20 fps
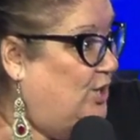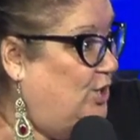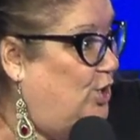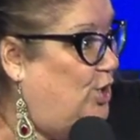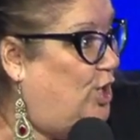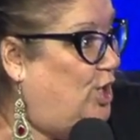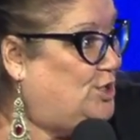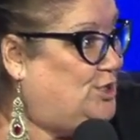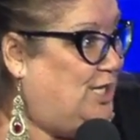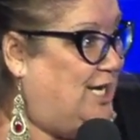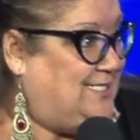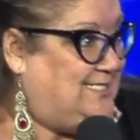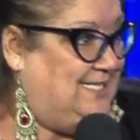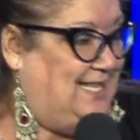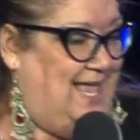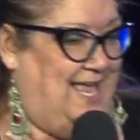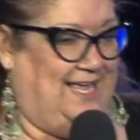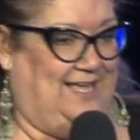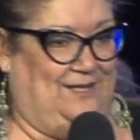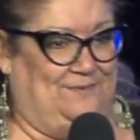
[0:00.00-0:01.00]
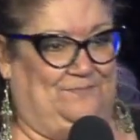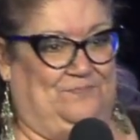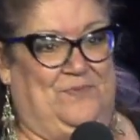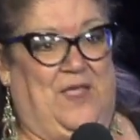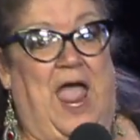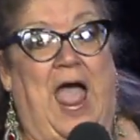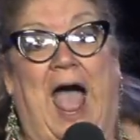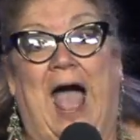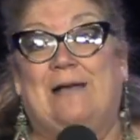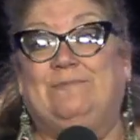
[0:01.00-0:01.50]
You look just like him.
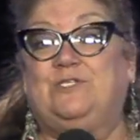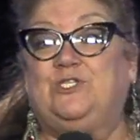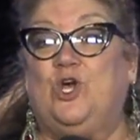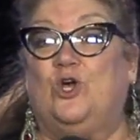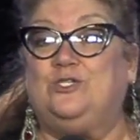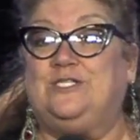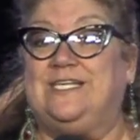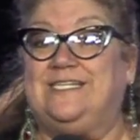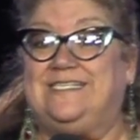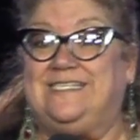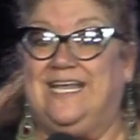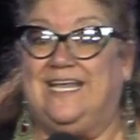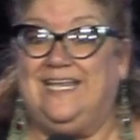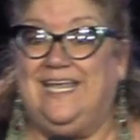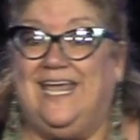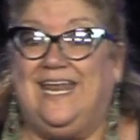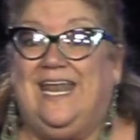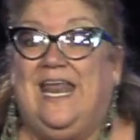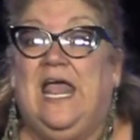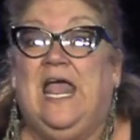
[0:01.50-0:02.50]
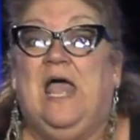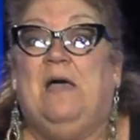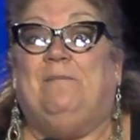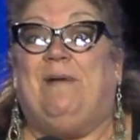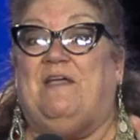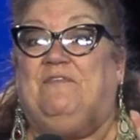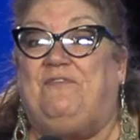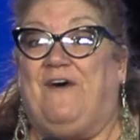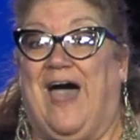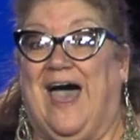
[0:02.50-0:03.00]
I'm so Sicilian,
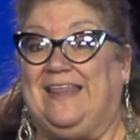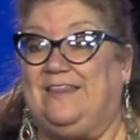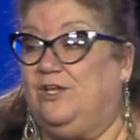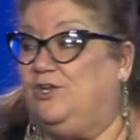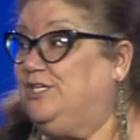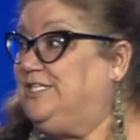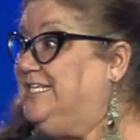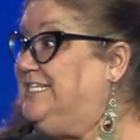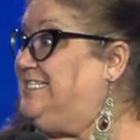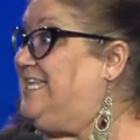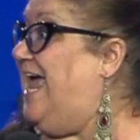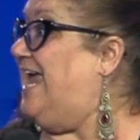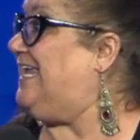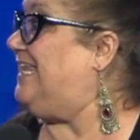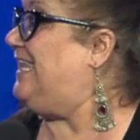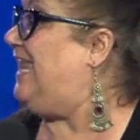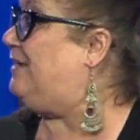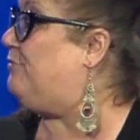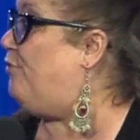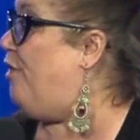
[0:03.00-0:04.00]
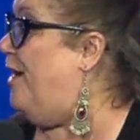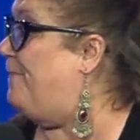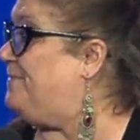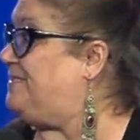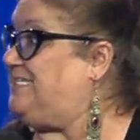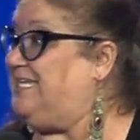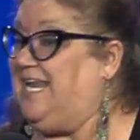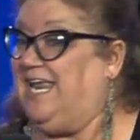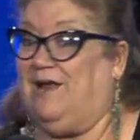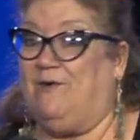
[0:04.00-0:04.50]
my father looks exactly like
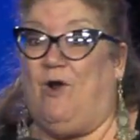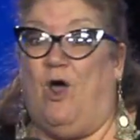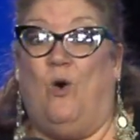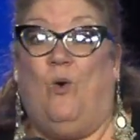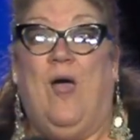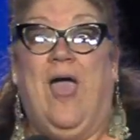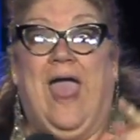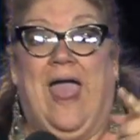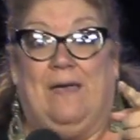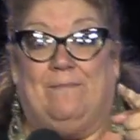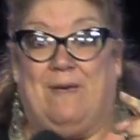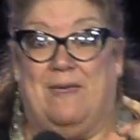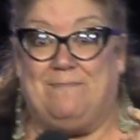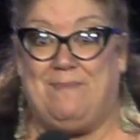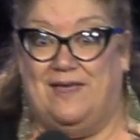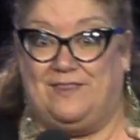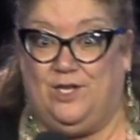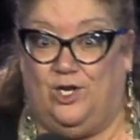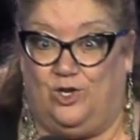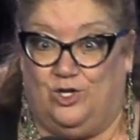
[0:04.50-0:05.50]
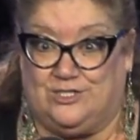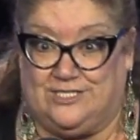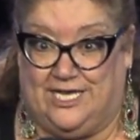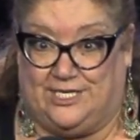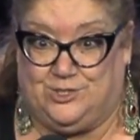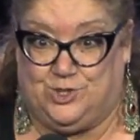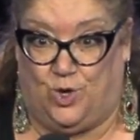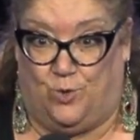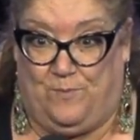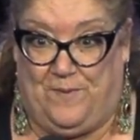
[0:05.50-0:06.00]
Robert De Niro and my mother looks
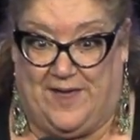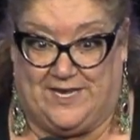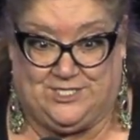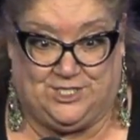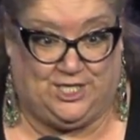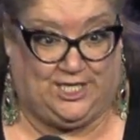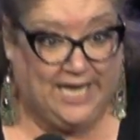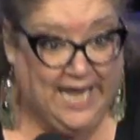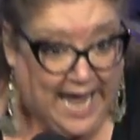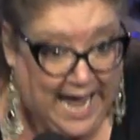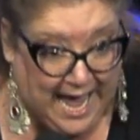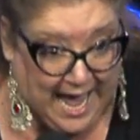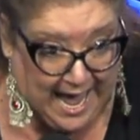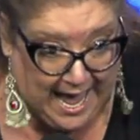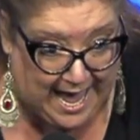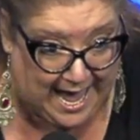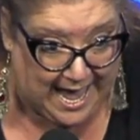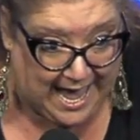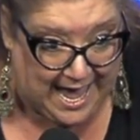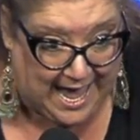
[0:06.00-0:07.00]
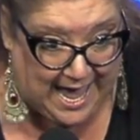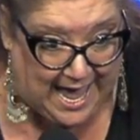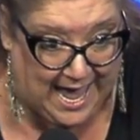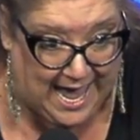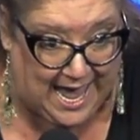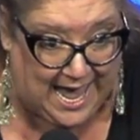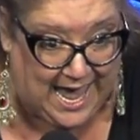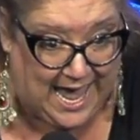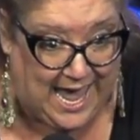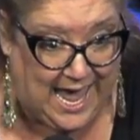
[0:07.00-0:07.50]
like Joe Pesci.
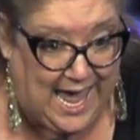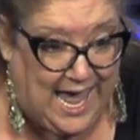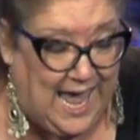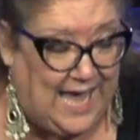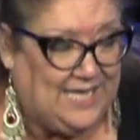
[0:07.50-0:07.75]
Ah!